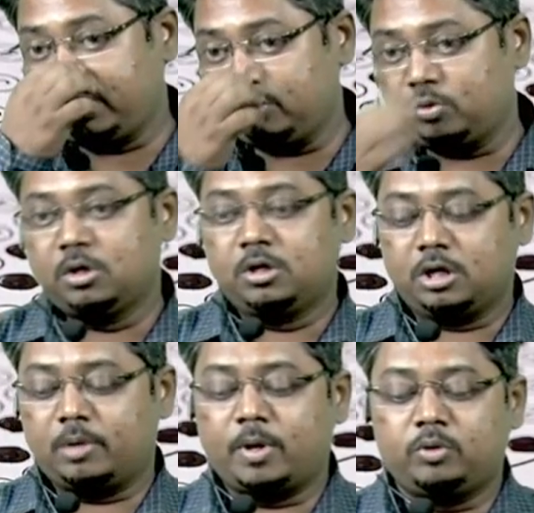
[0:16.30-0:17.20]
you
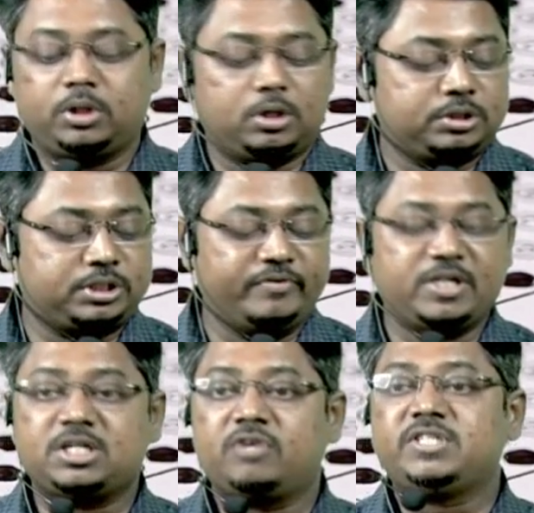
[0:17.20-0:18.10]
about the civil
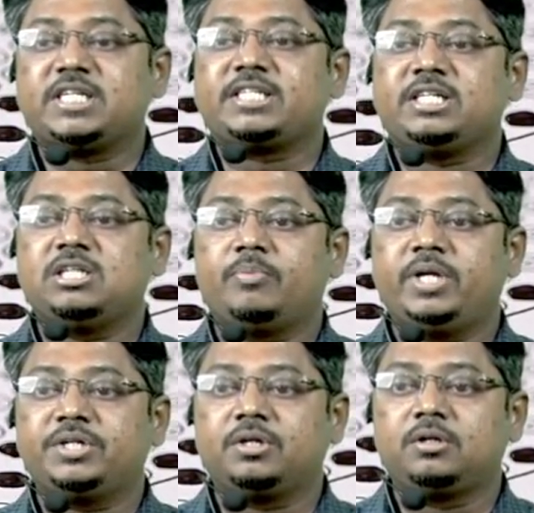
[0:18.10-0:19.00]
services
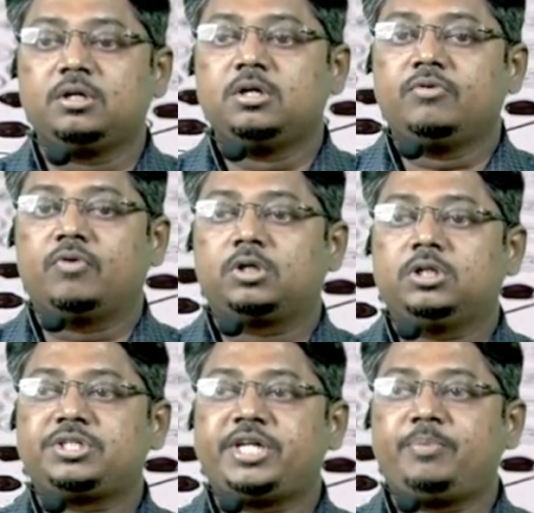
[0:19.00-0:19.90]
examination for the
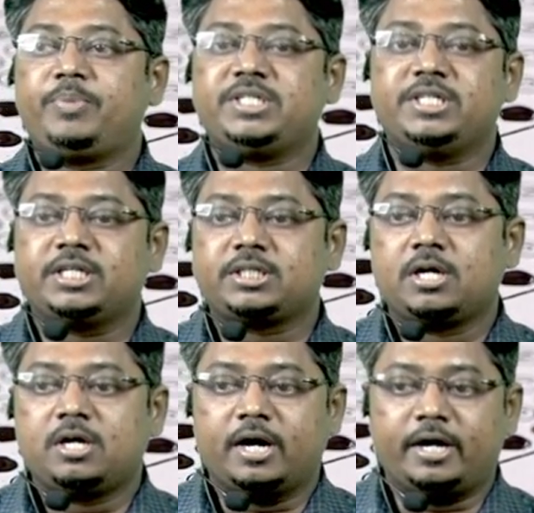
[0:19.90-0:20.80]
state PCS
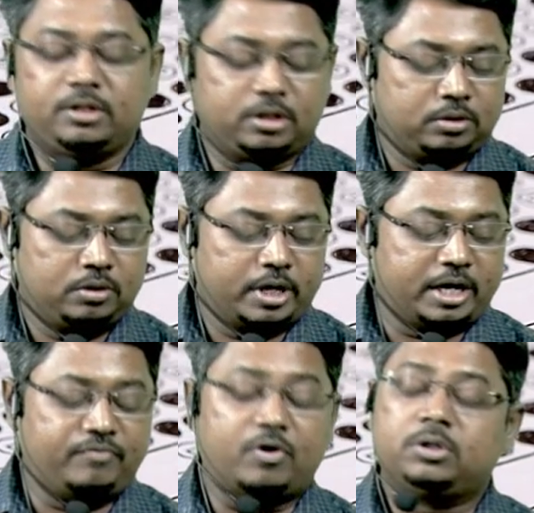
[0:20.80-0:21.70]
and
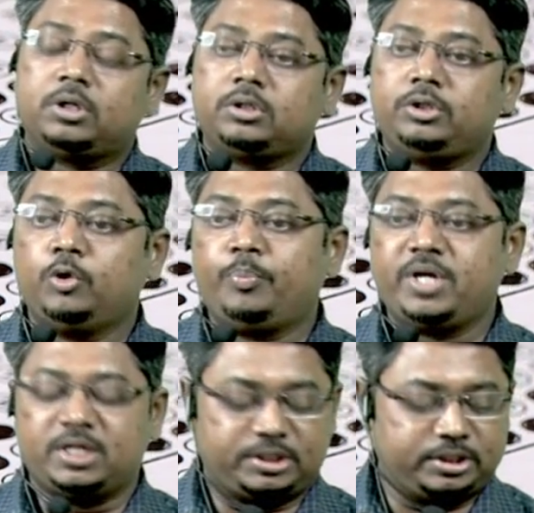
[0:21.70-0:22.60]
for the
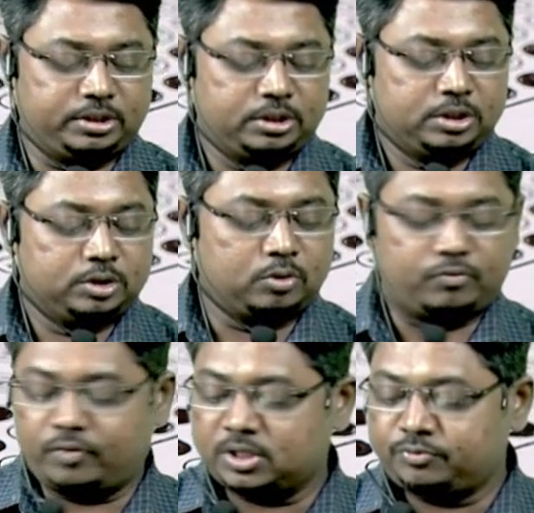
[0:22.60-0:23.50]
UPSC. So
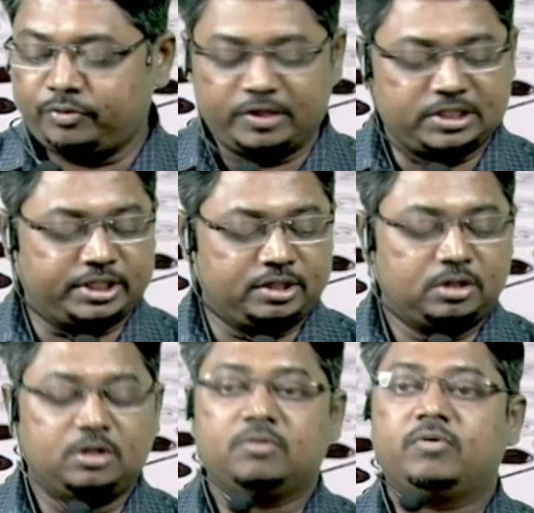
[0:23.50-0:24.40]
first we will see
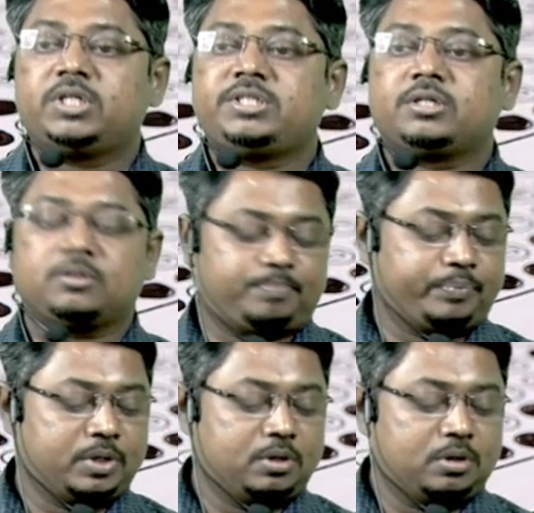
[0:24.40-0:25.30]
what is the
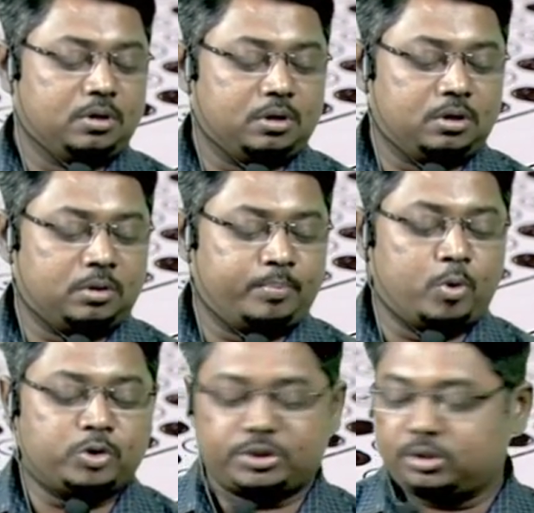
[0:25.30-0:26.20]

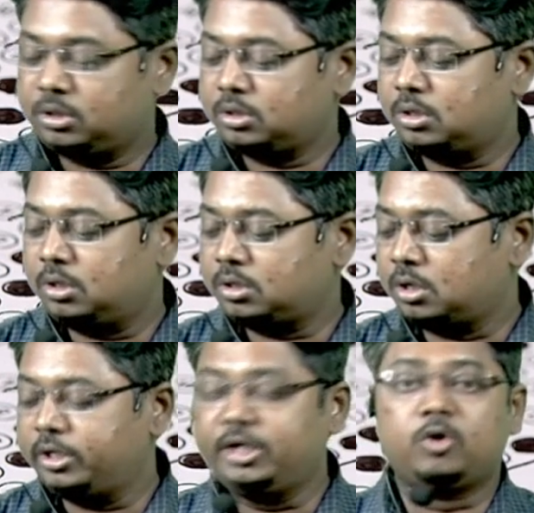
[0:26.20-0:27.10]
post
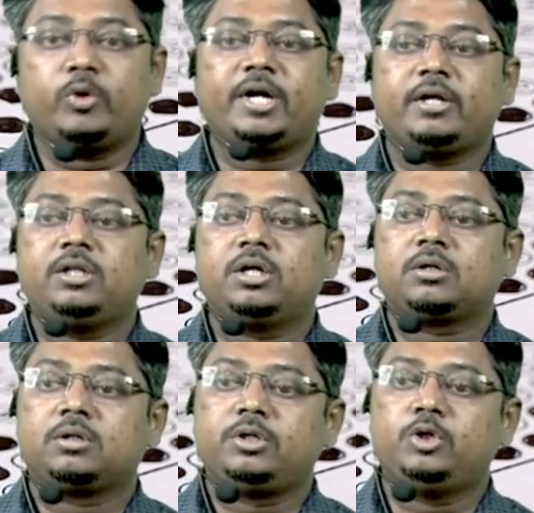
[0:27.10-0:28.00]
included in the
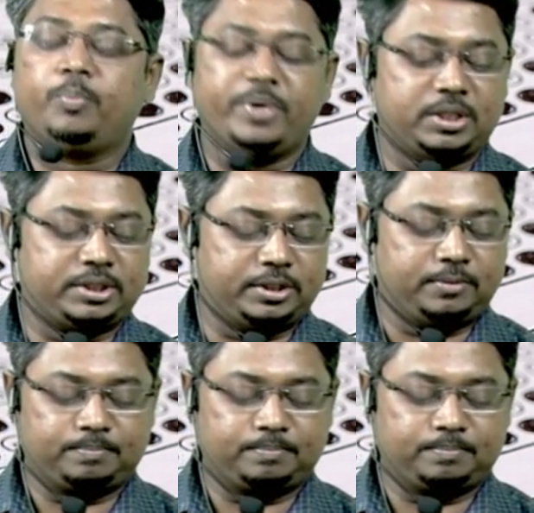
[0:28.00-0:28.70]
UPSC.